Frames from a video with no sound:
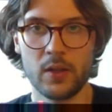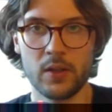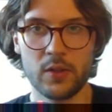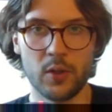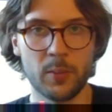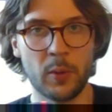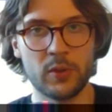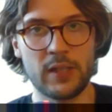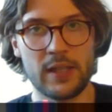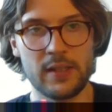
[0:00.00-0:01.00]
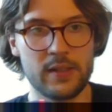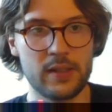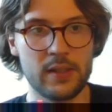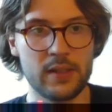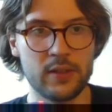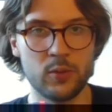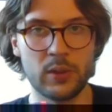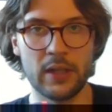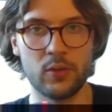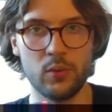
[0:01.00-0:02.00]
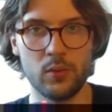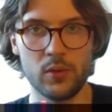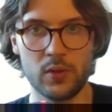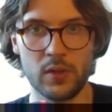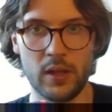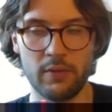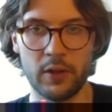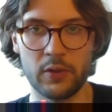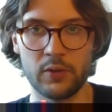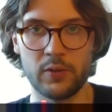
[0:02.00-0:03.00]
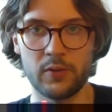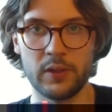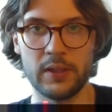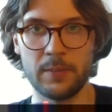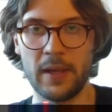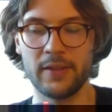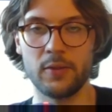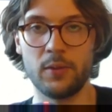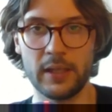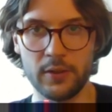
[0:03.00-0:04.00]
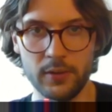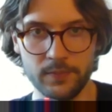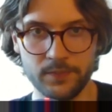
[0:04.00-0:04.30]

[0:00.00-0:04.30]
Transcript: So our opponent has 2 K2s, a Fighters for Freedom, and a Wrecker.